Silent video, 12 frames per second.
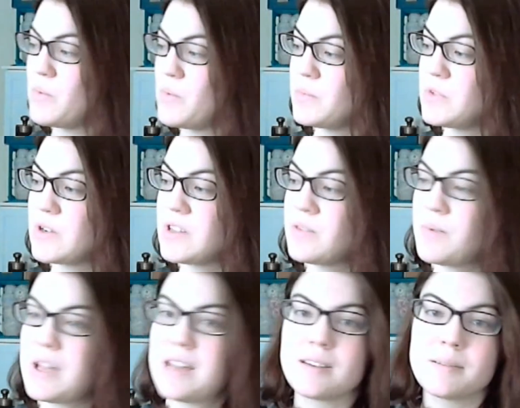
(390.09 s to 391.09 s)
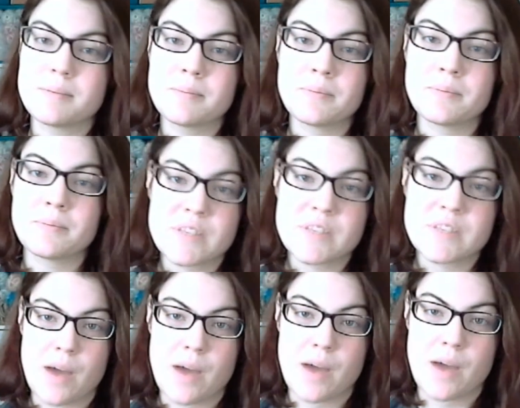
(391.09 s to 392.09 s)
during the week so
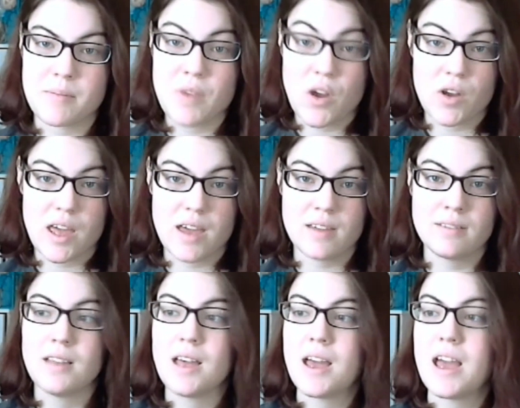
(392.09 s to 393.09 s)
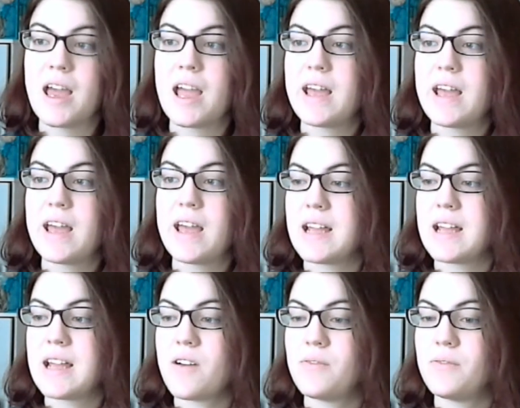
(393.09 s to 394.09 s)
that when I'm cooking and I
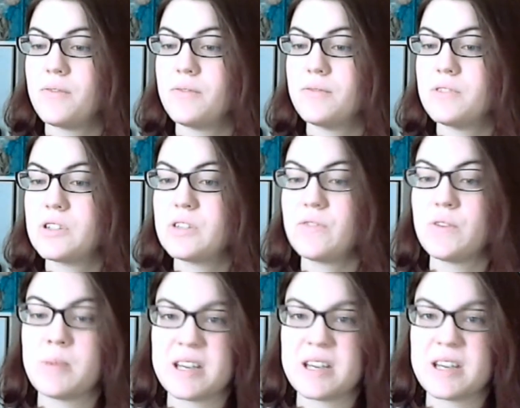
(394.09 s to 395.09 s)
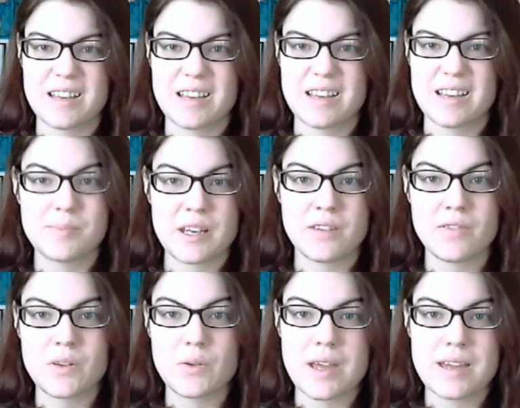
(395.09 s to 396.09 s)
have just a few minutes, I can spin a
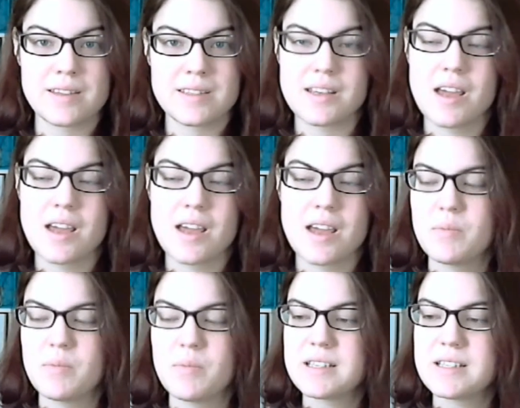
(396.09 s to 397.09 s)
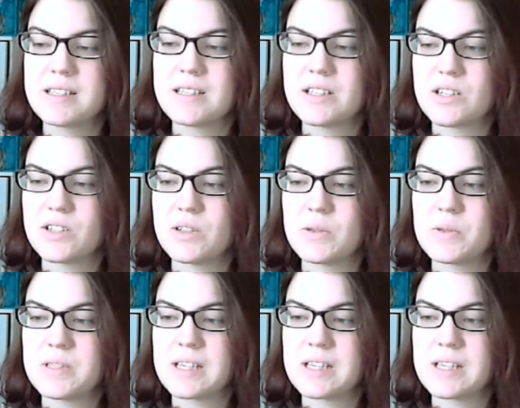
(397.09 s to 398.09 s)
few lengths because it's easier to
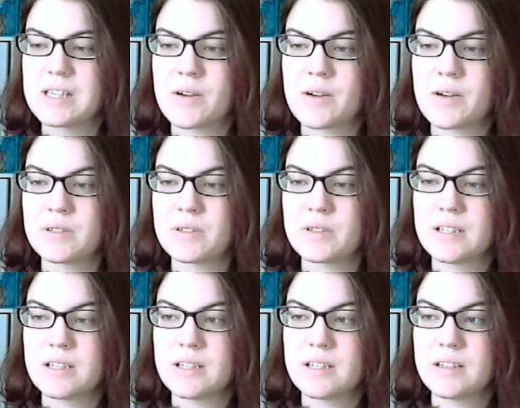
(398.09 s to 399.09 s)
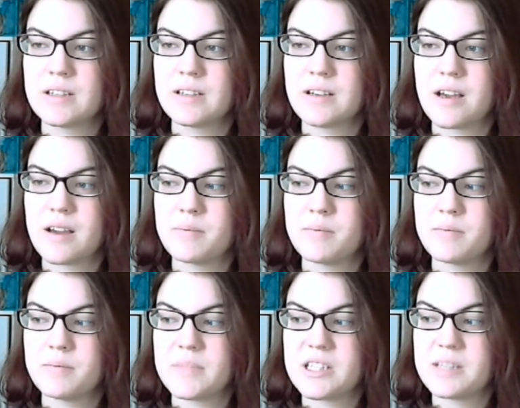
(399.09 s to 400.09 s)
set down um,
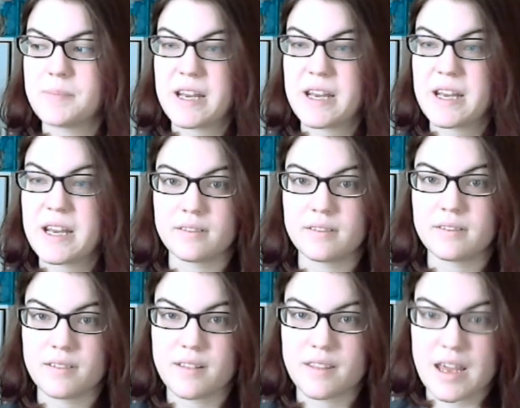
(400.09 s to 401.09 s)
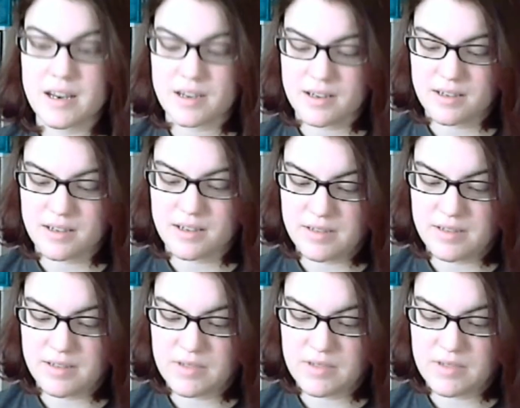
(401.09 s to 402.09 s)
spinning than
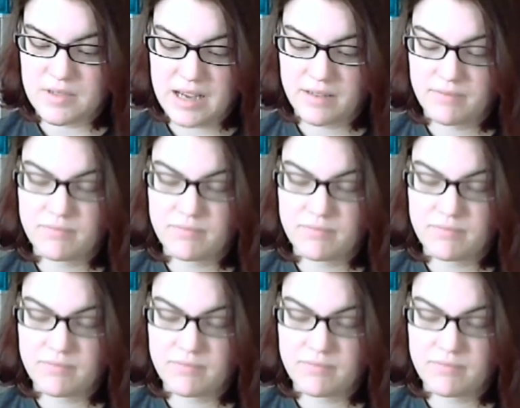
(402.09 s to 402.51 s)
knitting.